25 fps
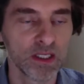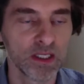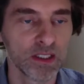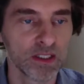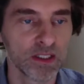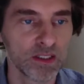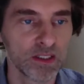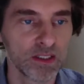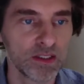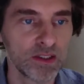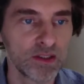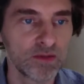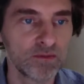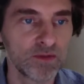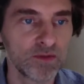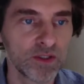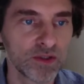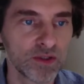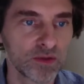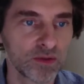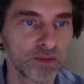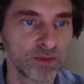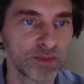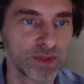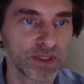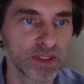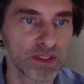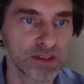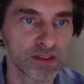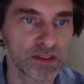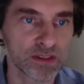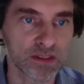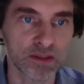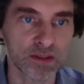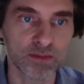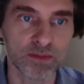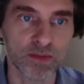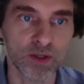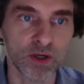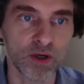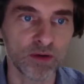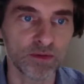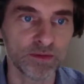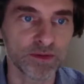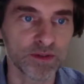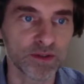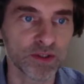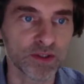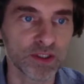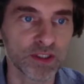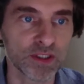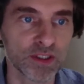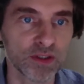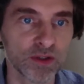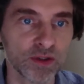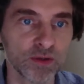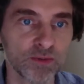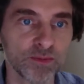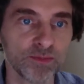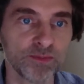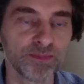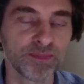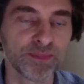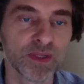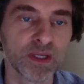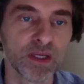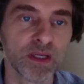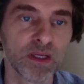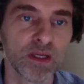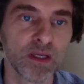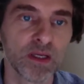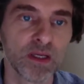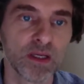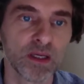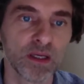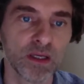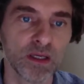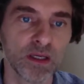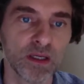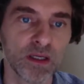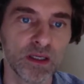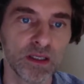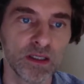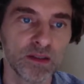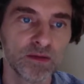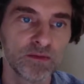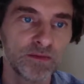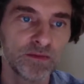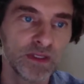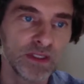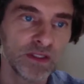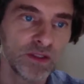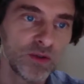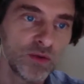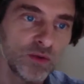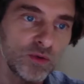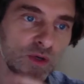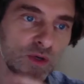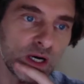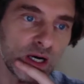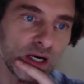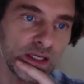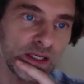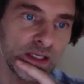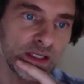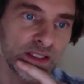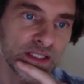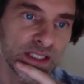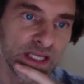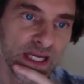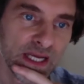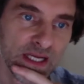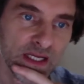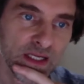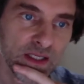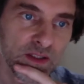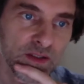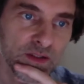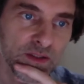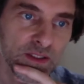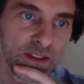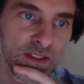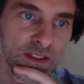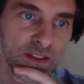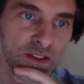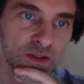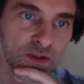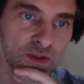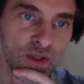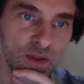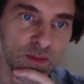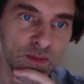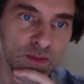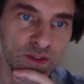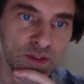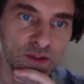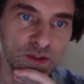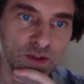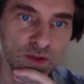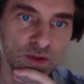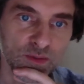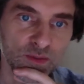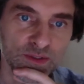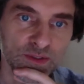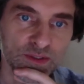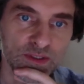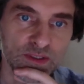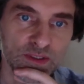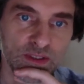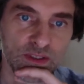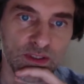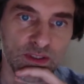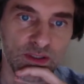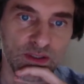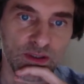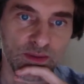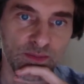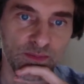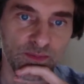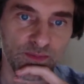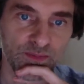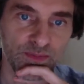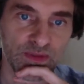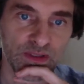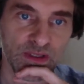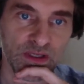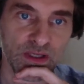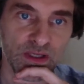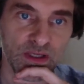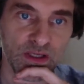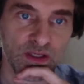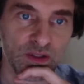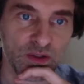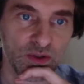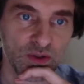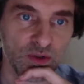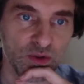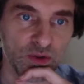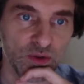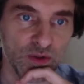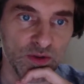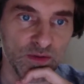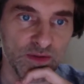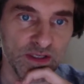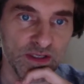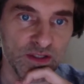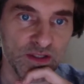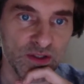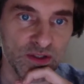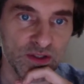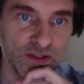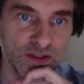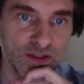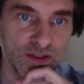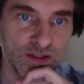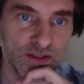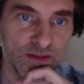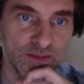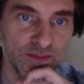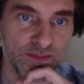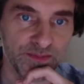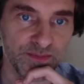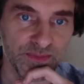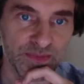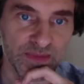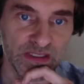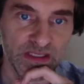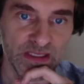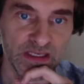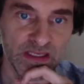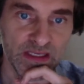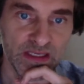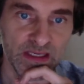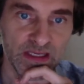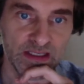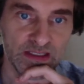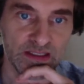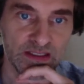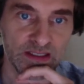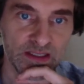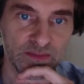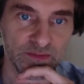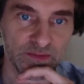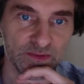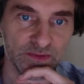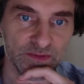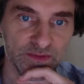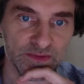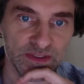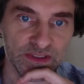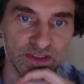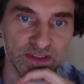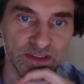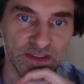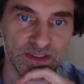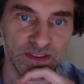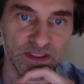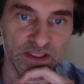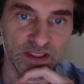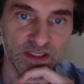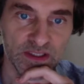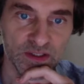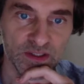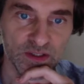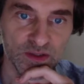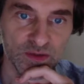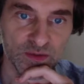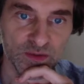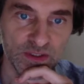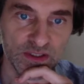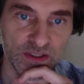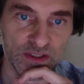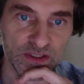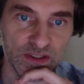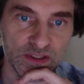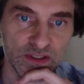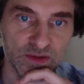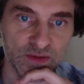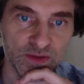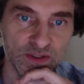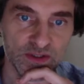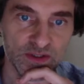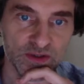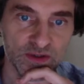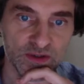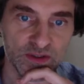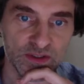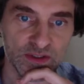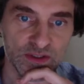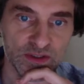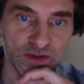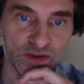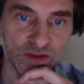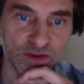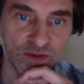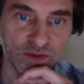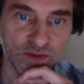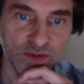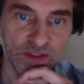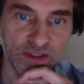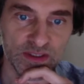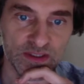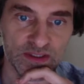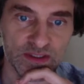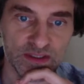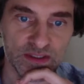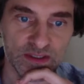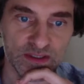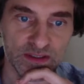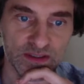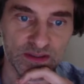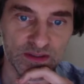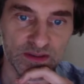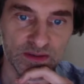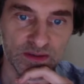individual bits of the genome, and when you untangle these chromosomes, you eventually end up with this stringy structures here on the right side,